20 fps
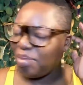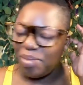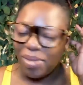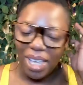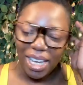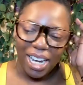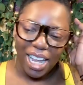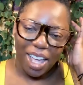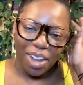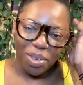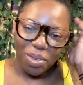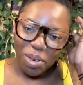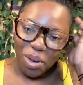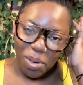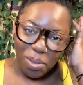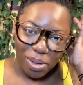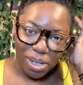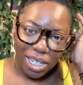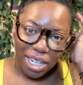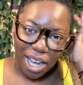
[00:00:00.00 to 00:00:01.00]
Now, I don't
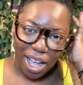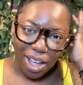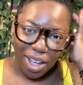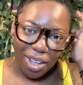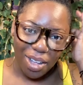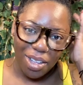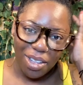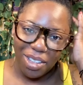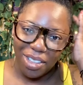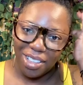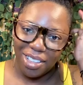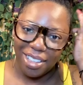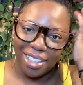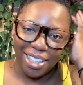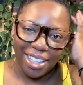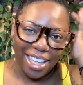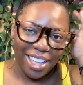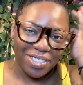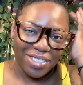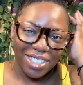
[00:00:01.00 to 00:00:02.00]
know what y'all
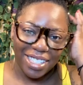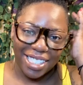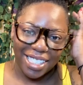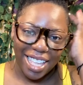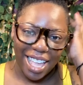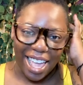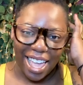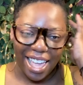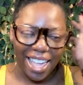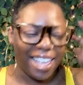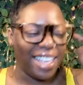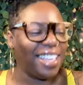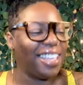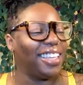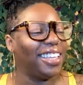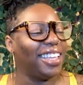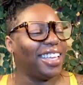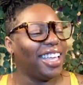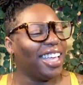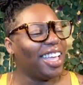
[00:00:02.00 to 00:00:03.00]
have to say.
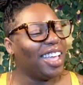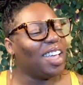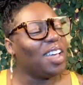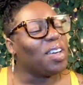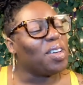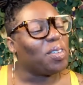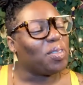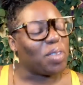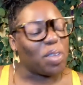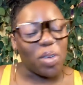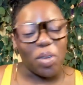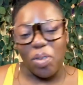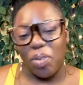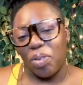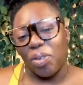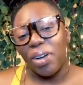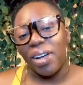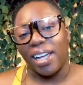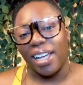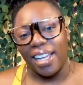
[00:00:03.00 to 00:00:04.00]
Feel
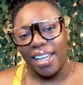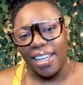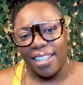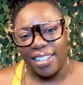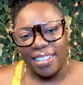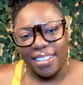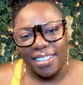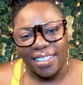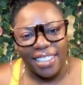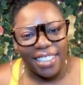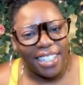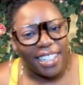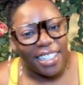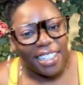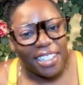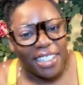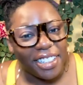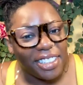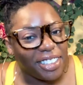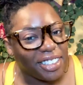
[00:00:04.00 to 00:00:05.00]
free
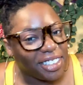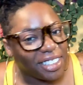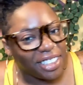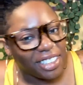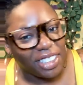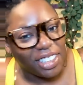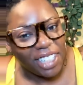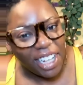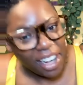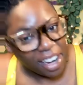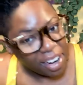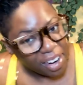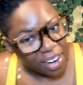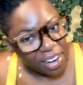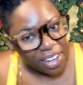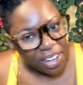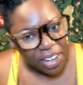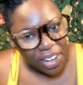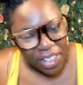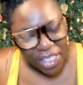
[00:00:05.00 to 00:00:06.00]
to share
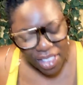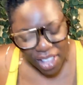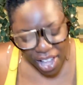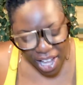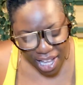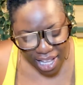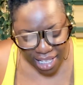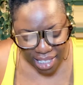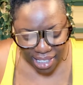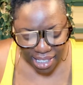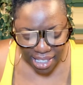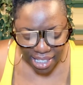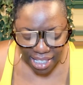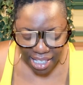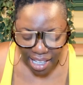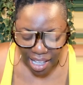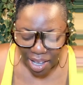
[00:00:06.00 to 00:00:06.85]
your thoughts.